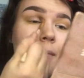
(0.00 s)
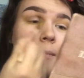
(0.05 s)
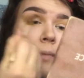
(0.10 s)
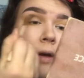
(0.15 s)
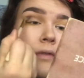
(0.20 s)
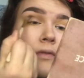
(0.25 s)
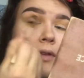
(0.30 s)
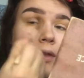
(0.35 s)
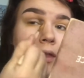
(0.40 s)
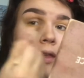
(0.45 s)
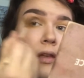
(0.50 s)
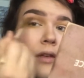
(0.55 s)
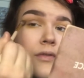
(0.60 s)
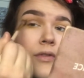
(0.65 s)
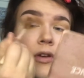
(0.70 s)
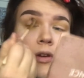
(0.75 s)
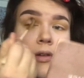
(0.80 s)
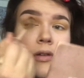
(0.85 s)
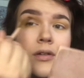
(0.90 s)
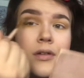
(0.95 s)
But I feel like if
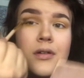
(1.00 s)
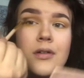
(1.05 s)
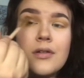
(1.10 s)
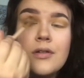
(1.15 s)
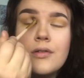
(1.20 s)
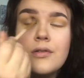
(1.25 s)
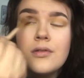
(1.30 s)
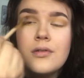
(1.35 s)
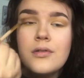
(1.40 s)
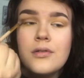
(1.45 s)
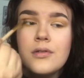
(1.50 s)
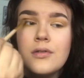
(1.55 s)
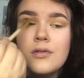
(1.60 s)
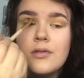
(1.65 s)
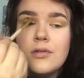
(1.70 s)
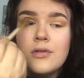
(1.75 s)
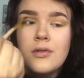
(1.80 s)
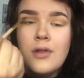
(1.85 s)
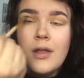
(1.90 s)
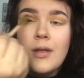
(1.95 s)
your
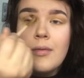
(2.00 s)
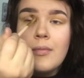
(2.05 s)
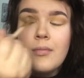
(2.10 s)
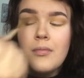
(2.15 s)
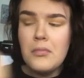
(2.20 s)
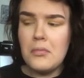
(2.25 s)
like